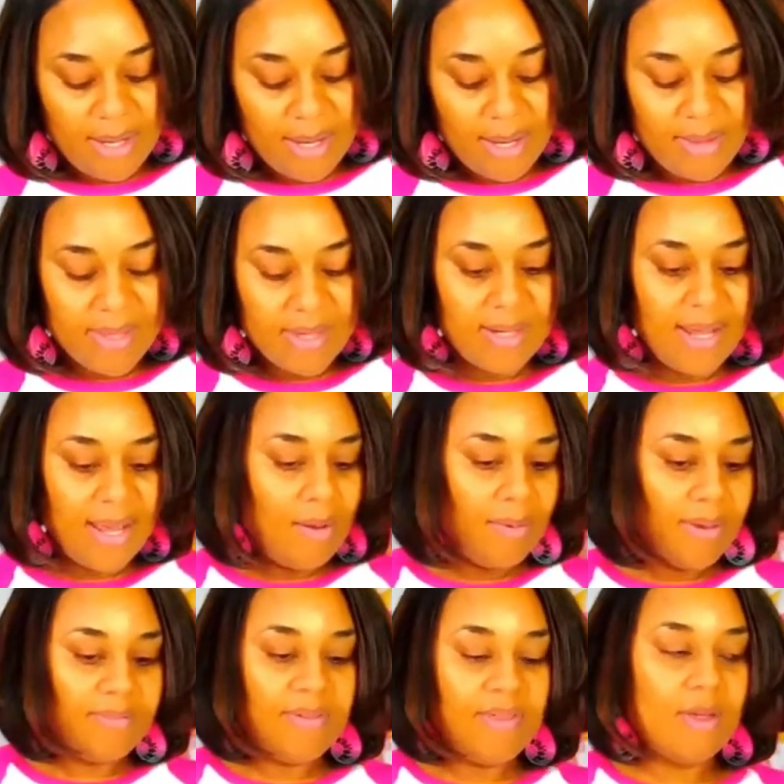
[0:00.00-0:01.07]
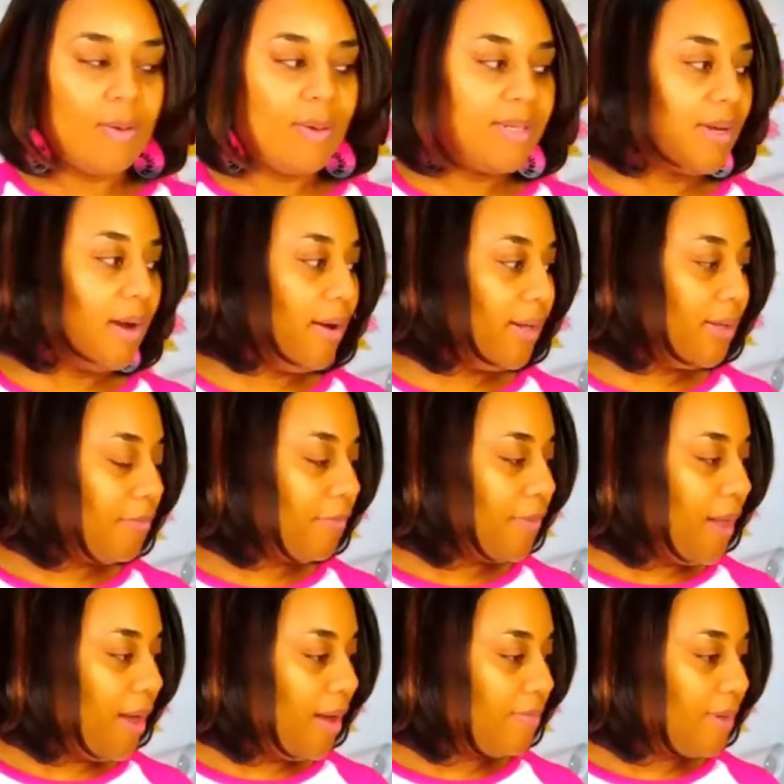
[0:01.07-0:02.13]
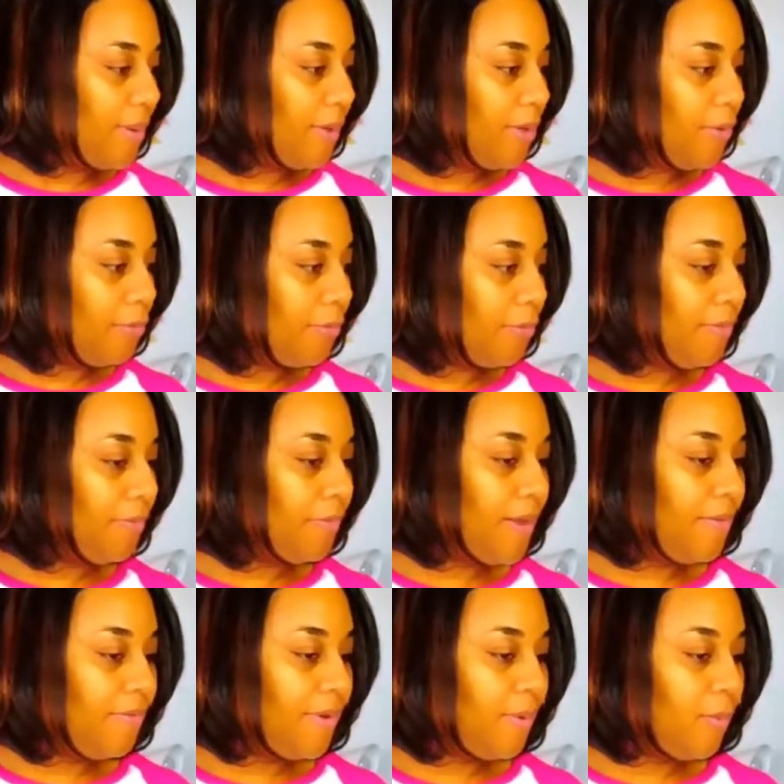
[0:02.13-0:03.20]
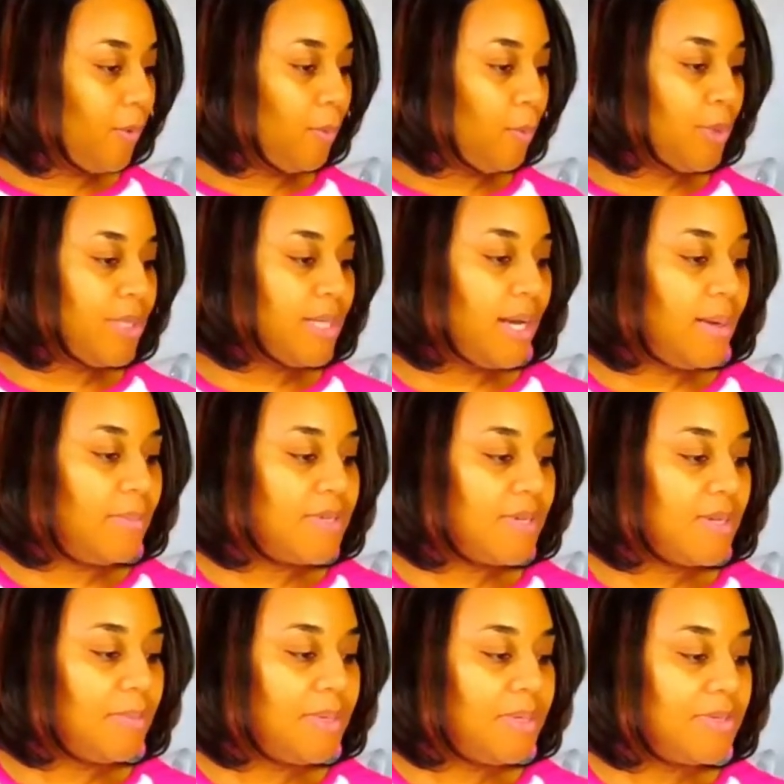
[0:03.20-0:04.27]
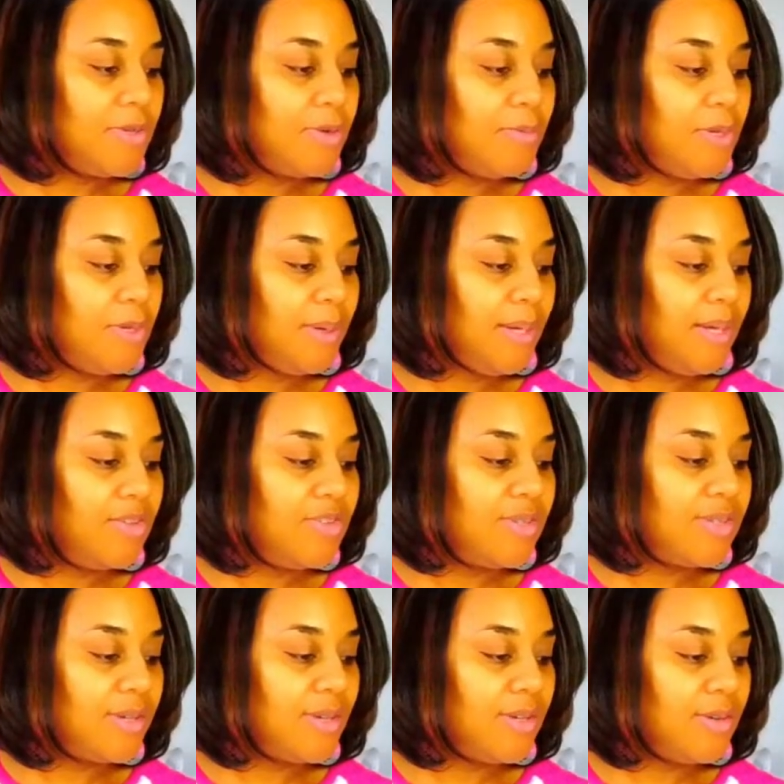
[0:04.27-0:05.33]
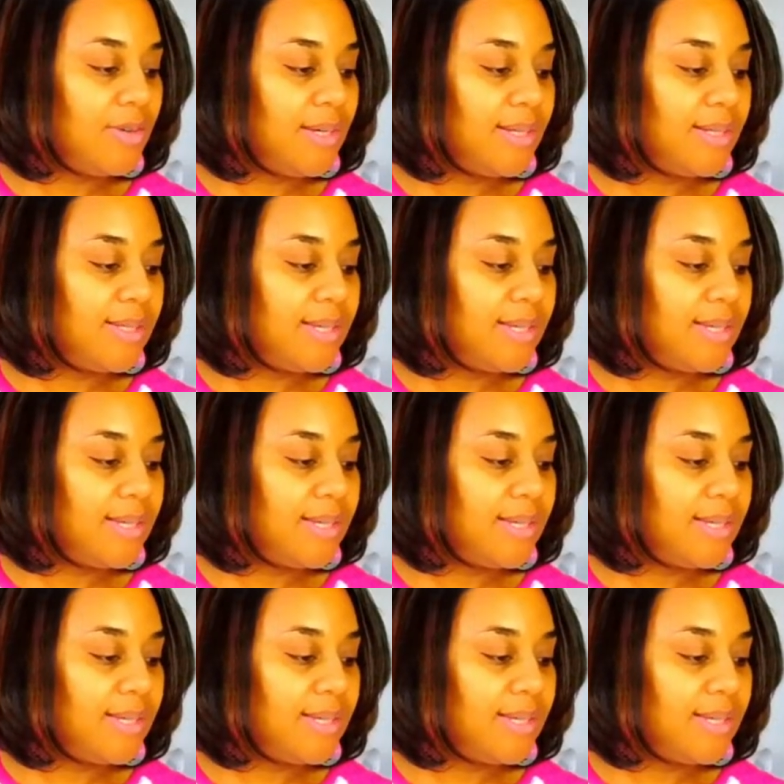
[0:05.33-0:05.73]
And then now, even though it's already fluffed, I'm going to refluff it one more time. So let me zoom you in just so you can